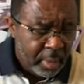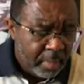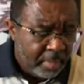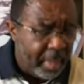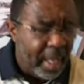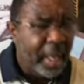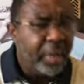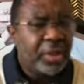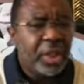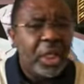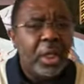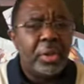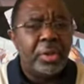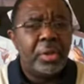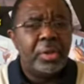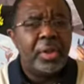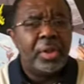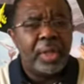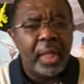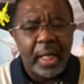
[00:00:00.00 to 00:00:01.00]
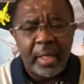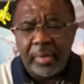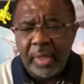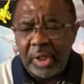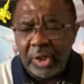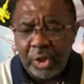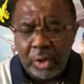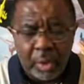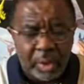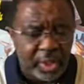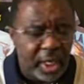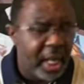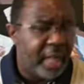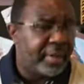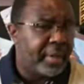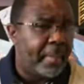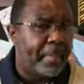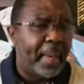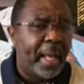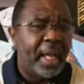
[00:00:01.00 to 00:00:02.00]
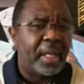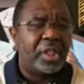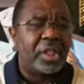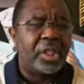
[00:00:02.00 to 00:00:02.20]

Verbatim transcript: May I tell you today that you are not the black